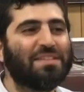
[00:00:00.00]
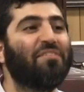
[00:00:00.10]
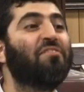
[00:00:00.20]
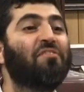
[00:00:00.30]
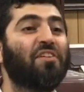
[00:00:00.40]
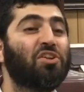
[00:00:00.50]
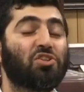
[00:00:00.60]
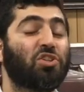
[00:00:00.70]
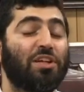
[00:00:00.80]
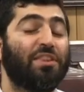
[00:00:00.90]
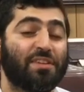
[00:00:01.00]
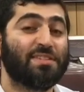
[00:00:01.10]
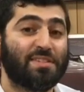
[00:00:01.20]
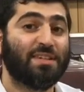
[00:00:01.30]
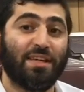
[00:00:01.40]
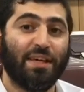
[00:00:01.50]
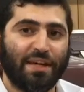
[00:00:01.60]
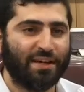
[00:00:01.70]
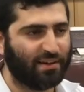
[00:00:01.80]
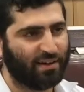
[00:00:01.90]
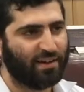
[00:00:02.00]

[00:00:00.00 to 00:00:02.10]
the fish in the sea,